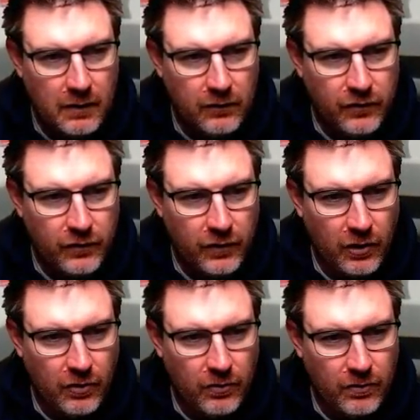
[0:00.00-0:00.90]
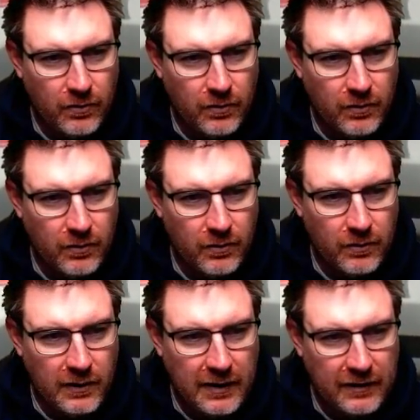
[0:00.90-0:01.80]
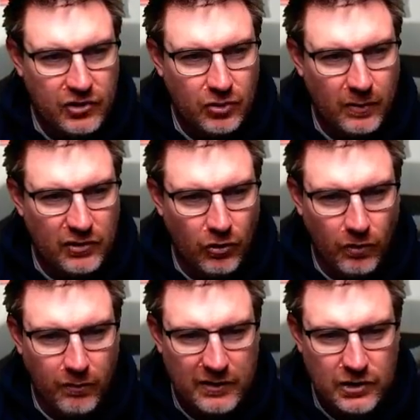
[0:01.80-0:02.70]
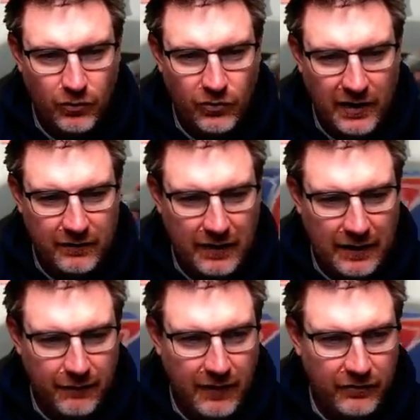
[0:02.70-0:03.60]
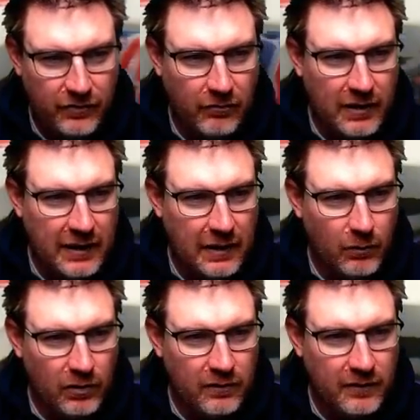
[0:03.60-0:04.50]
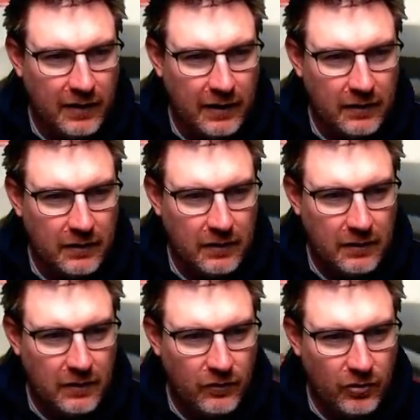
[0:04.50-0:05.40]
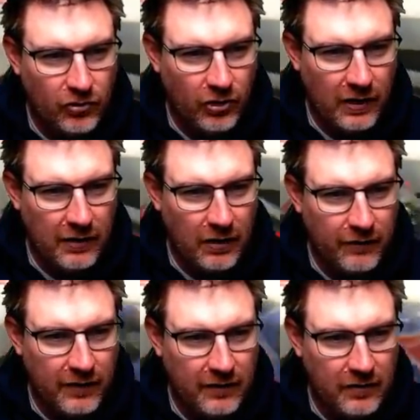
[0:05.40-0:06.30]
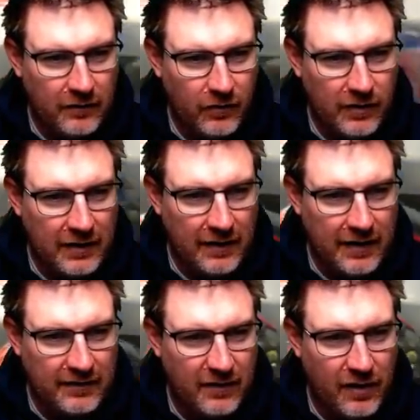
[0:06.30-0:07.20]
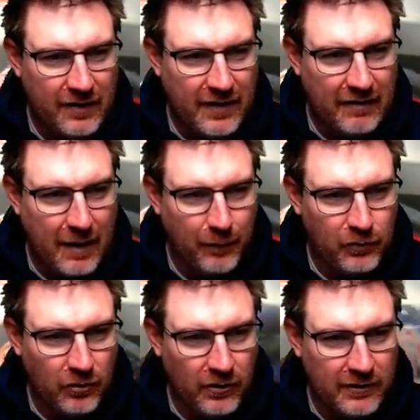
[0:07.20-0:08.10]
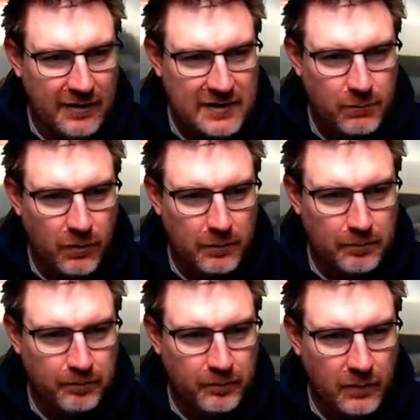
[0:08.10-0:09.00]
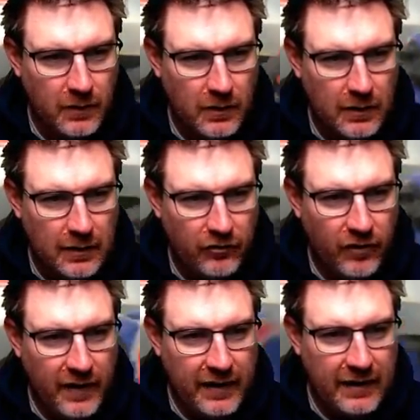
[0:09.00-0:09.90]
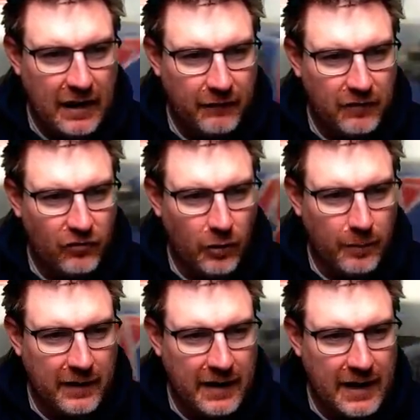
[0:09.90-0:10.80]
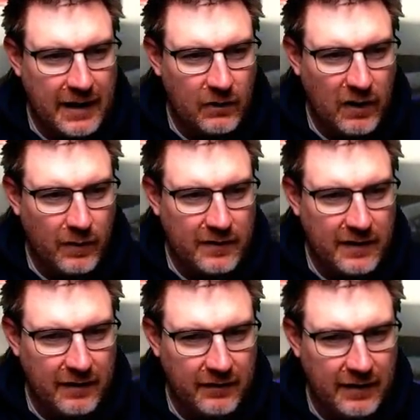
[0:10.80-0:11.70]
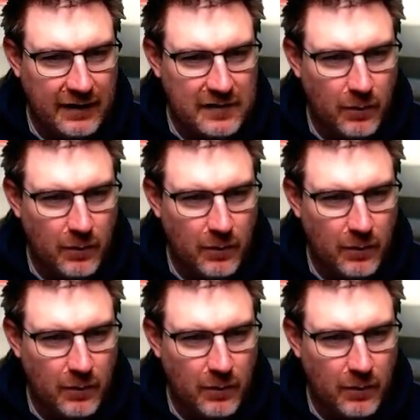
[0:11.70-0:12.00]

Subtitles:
So, yeah, we're 2 seconds a lap faster right now. What sort of tyre life are these guys looking at? Yeah, see, they're absolutely desperate. So they're going to have to stop again anyway. We're 10 seconds